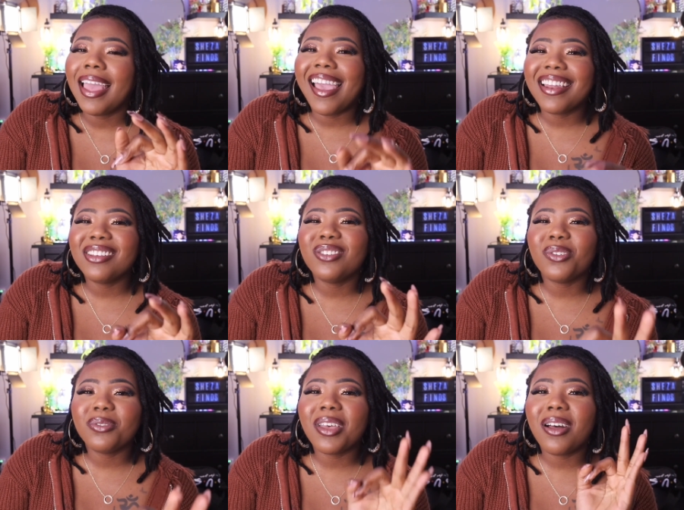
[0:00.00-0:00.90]
and it
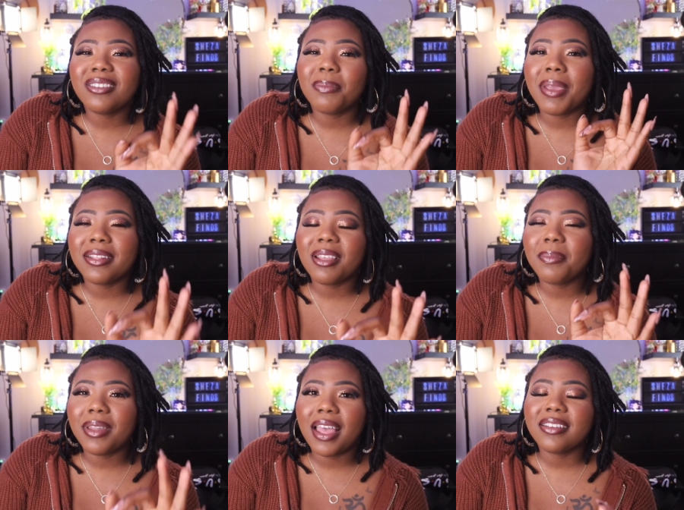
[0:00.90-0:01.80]
shows how to make
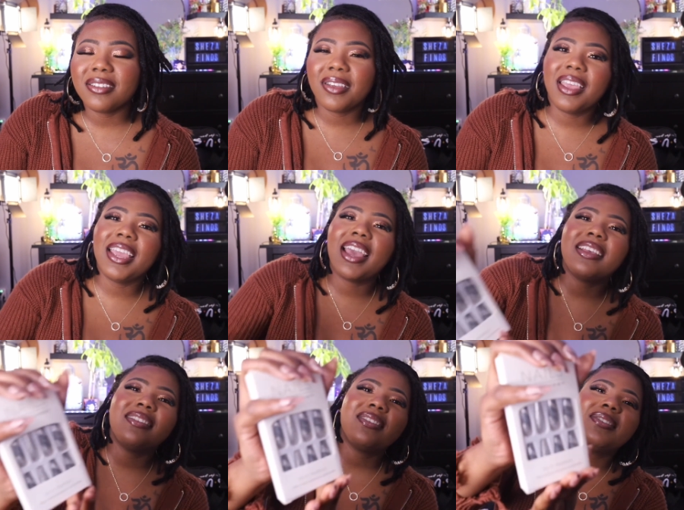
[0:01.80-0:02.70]
them last. Okay,
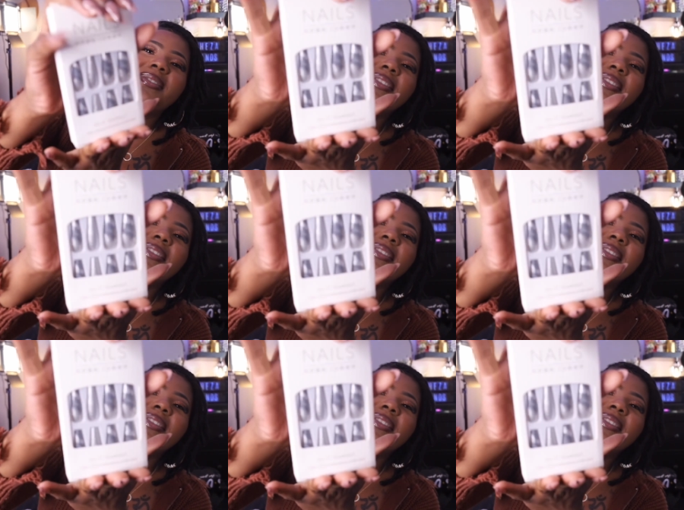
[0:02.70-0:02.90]
guys, so